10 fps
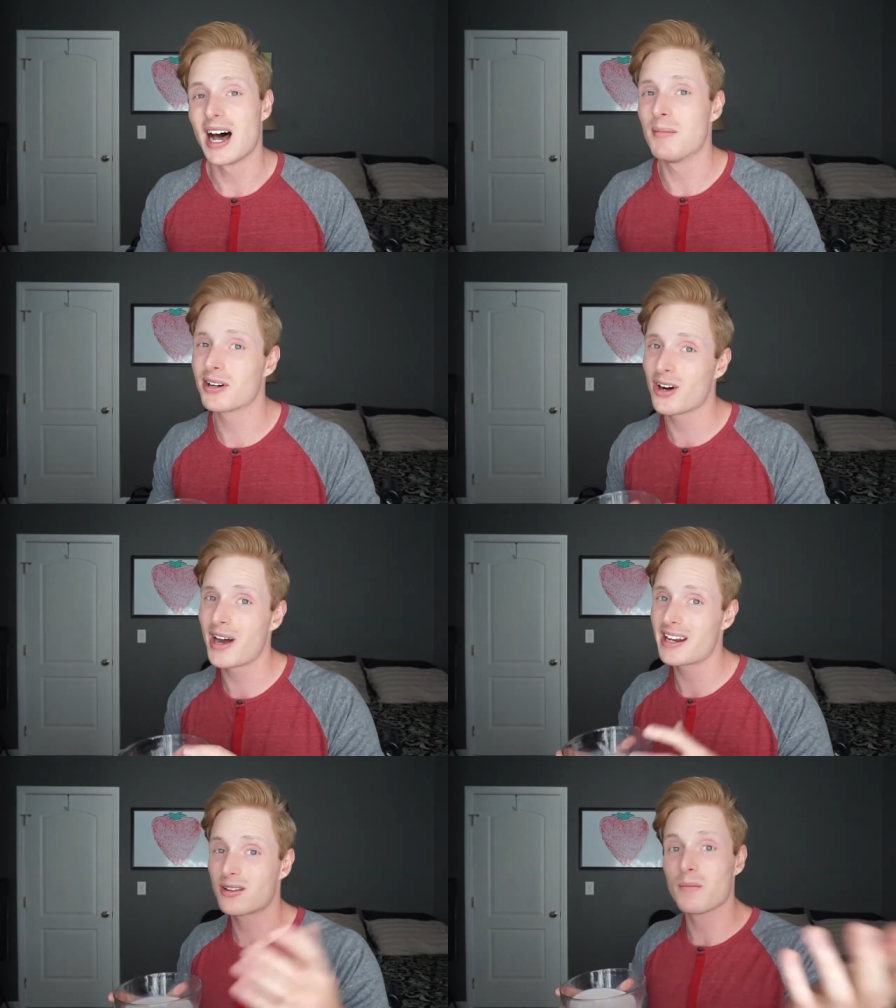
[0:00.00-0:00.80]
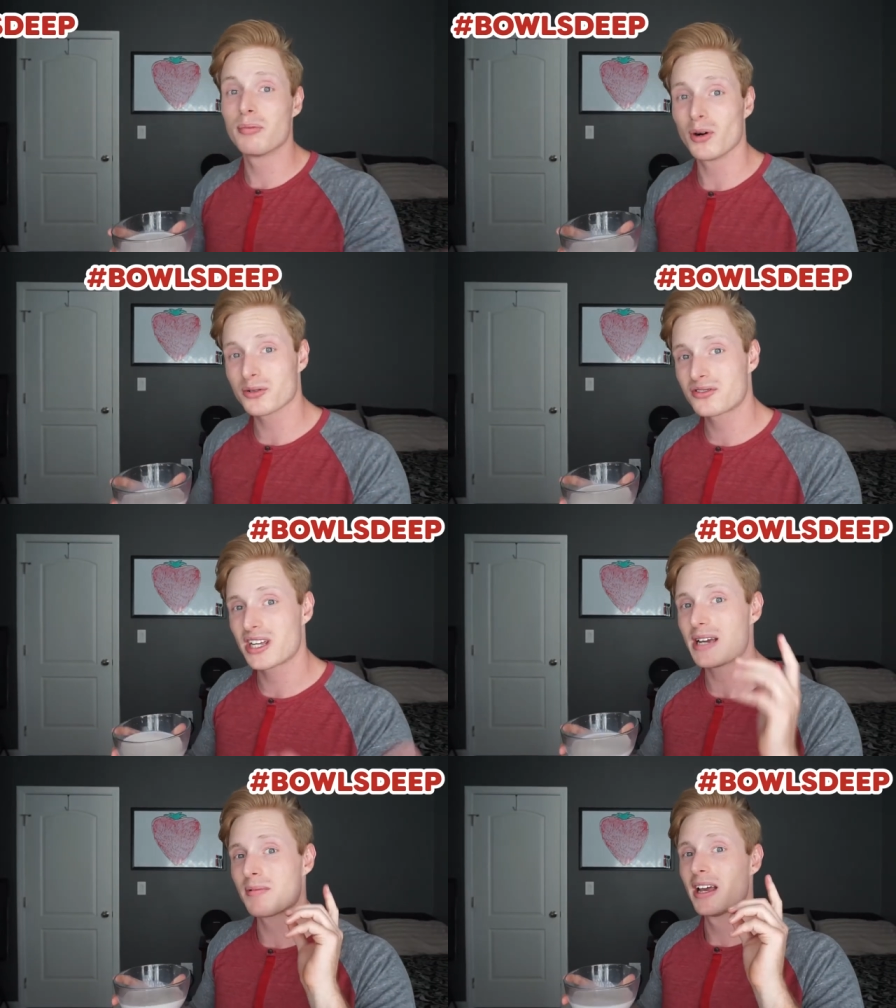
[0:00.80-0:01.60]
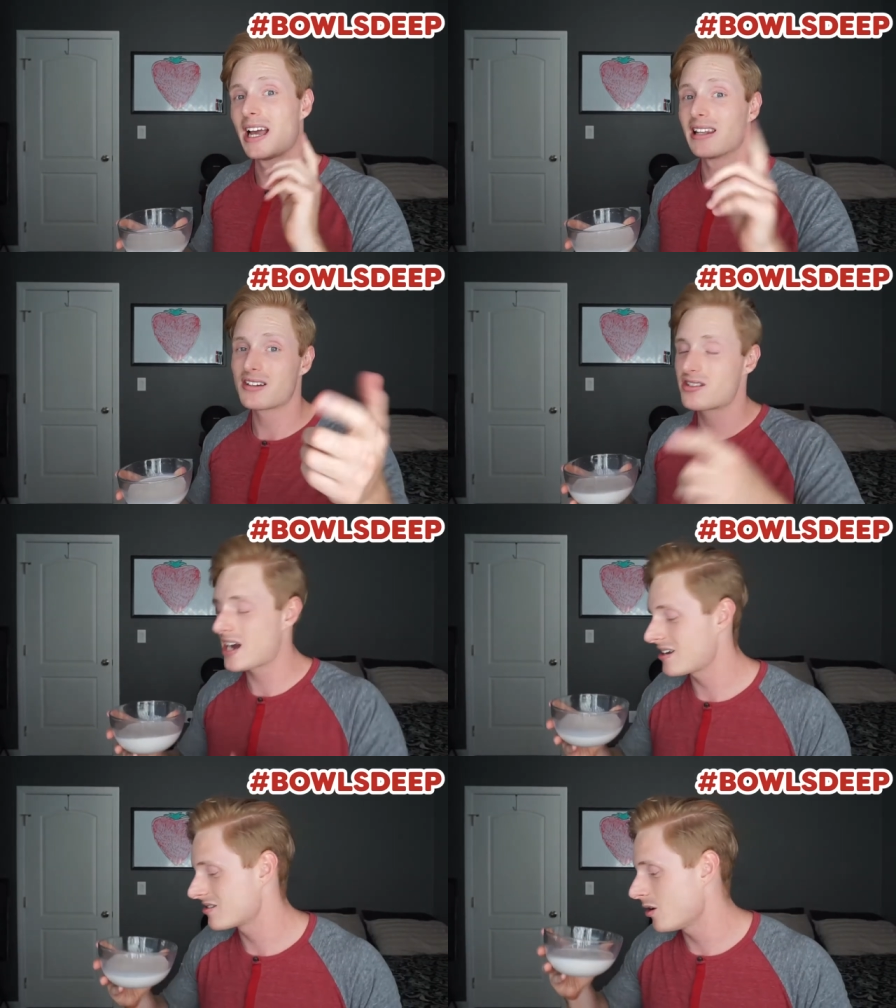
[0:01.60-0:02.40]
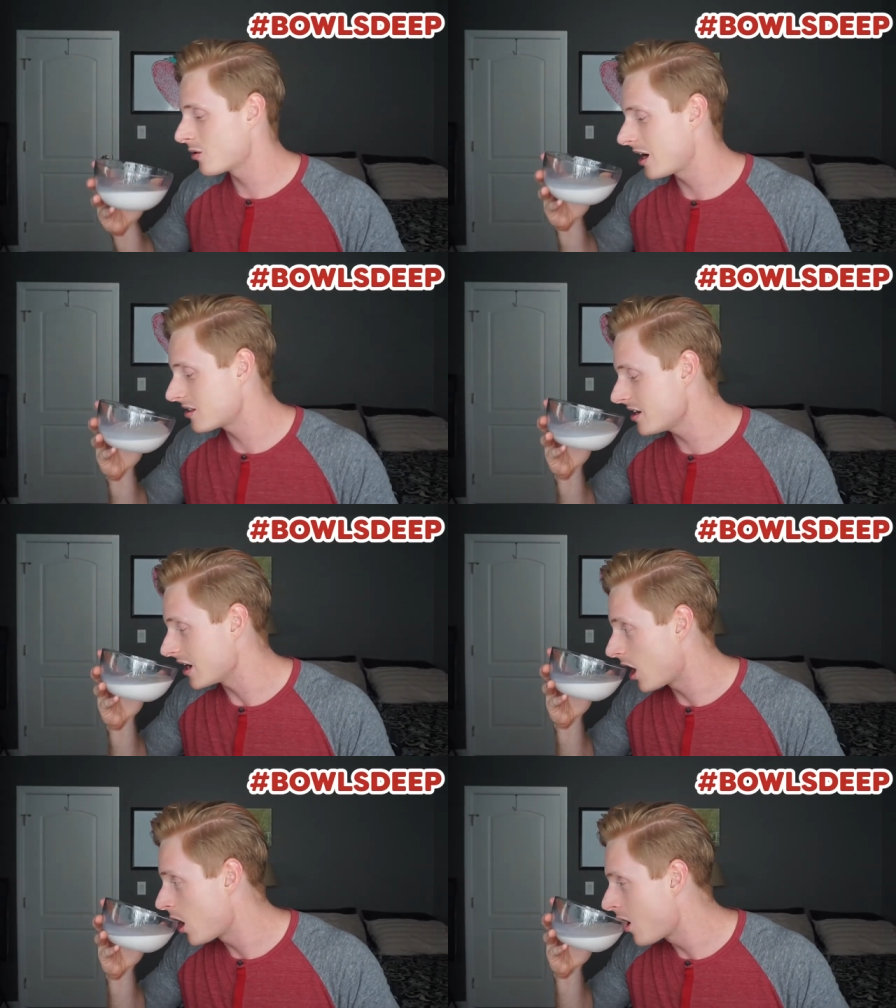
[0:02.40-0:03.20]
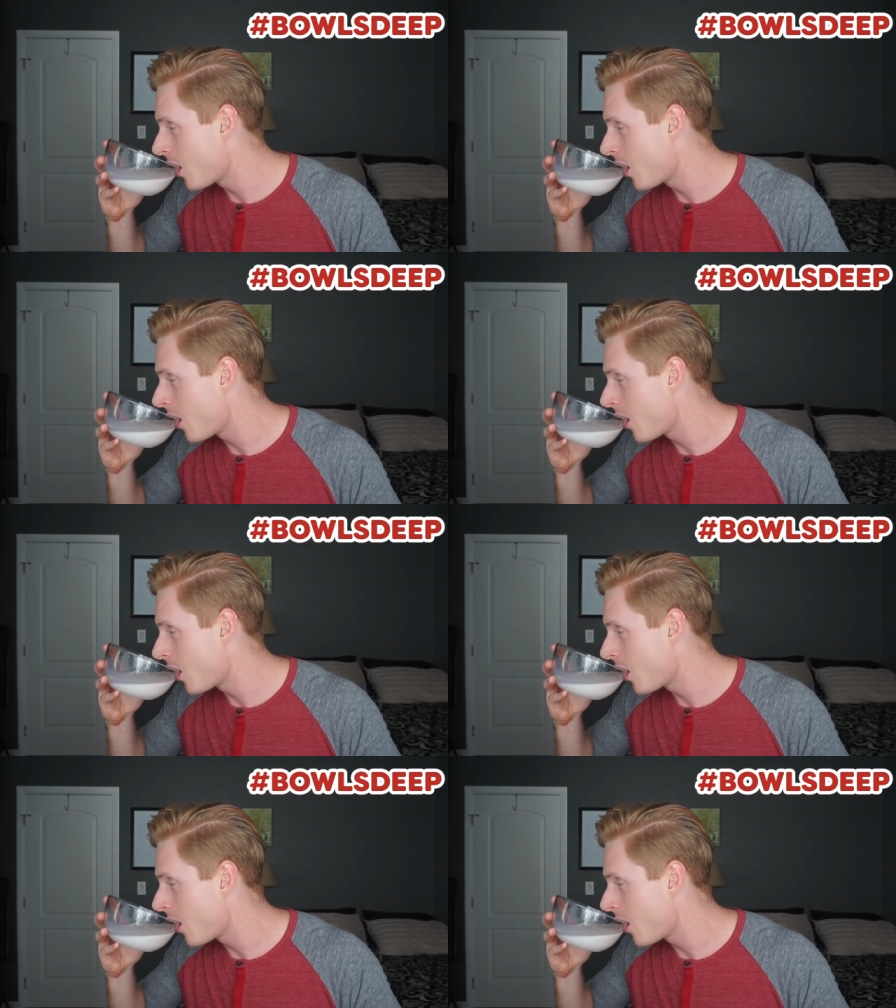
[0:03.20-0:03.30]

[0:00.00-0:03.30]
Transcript: I'm gonna go ahead and go bowls deep and let you guys know what I think.